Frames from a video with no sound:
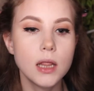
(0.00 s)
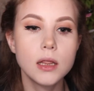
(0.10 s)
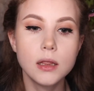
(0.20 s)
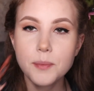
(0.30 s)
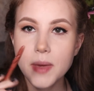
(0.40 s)

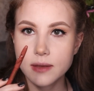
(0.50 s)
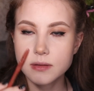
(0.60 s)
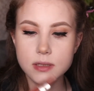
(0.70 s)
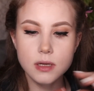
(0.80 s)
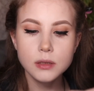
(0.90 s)
lip
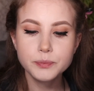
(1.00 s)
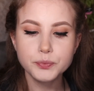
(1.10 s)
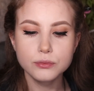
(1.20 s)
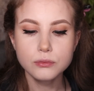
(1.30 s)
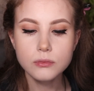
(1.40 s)
pencil.
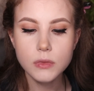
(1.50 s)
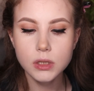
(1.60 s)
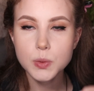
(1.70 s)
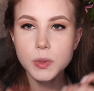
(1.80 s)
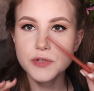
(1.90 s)

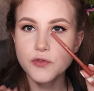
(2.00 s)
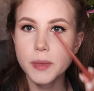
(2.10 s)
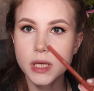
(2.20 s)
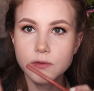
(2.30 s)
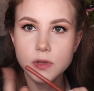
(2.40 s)
This one is from
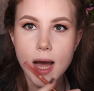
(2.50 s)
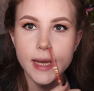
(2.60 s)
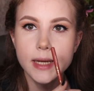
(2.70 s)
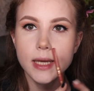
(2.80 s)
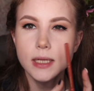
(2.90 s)

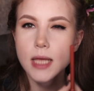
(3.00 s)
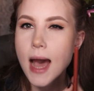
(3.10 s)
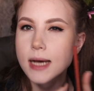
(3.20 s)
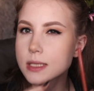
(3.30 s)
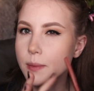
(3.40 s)
Eveline, and it
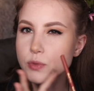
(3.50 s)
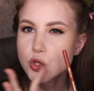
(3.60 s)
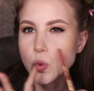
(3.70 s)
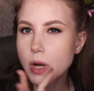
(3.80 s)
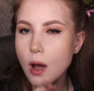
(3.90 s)
has some
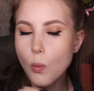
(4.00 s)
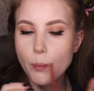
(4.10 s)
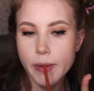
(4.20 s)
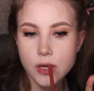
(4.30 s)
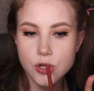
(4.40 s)
sort of
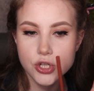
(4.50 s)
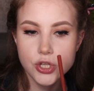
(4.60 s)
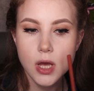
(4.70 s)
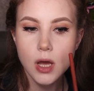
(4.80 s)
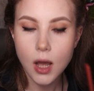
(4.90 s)

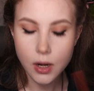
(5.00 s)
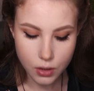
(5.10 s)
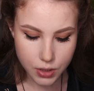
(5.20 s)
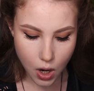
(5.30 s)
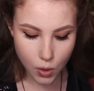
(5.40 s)
beige
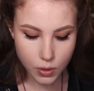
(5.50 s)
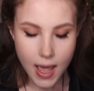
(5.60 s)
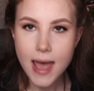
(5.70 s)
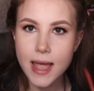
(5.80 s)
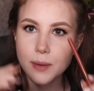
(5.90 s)
undertone,
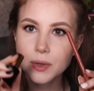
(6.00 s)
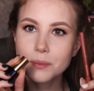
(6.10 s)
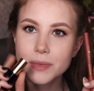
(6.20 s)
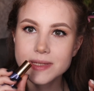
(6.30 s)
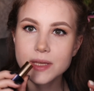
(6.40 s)
and I'm going to
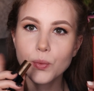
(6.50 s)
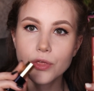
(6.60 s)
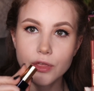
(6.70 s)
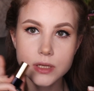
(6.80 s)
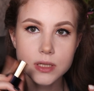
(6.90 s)
mix it
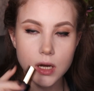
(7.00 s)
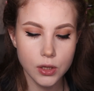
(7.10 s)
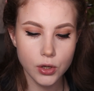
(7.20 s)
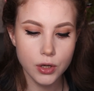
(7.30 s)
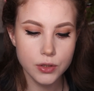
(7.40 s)
with this
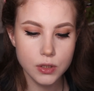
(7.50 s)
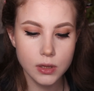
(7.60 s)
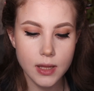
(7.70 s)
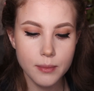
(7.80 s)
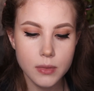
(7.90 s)
color.
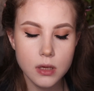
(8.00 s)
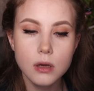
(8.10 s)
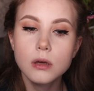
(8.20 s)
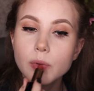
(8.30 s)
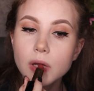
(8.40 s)
Let me
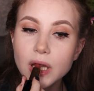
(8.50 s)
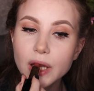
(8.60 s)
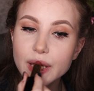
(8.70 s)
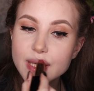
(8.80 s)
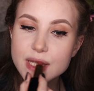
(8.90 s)

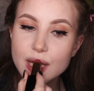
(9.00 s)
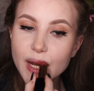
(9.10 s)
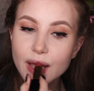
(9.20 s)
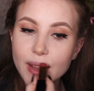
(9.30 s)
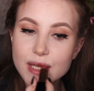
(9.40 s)
place
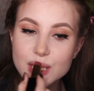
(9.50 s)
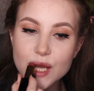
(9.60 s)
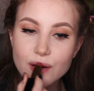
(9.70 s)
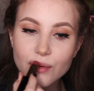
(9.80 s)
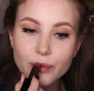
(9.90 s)
it in the
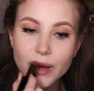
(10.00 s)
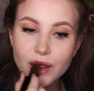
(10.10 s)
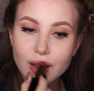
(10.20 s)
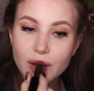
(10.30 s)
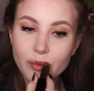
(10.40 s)
center of my
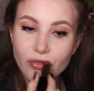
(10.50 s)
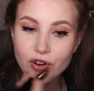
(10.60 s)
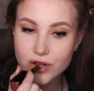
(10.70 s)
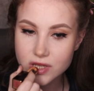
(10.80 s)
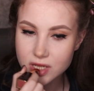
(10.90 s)
lip
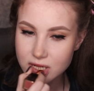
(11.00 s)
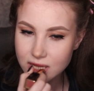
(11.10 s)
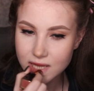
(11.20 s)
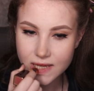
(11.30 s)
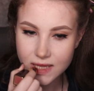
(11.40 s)
first,
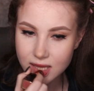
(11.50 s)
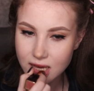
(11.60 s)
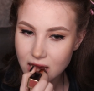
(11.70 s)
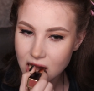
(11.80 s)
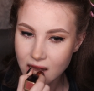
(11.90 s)
like
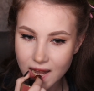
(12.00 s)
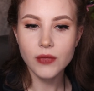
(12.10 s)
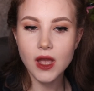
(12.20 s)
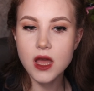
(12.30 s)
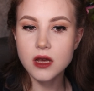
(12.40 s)
that.
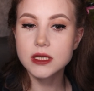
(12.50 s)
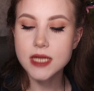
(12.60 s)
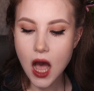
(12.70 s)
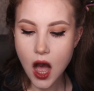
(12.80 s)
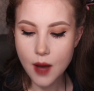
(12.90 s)
And on
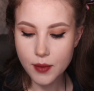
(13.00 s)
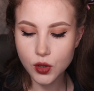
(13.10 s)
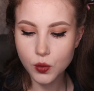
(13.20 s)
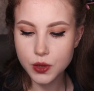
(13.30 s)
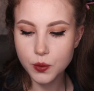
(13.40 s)
top, I'm
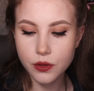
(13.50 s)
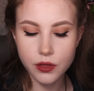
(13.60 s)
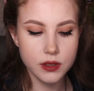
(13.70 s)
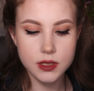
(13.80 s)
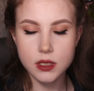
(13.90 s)
going with
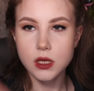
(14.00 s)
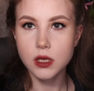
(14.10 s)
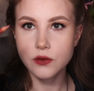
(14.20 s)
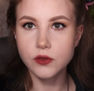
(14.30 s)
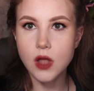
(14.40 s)
this
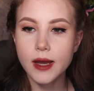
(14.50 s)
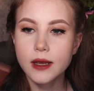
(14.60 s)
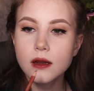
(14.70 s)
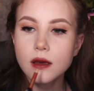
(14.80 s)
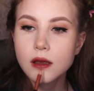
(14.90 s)

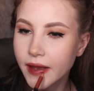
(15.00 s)
Eveline.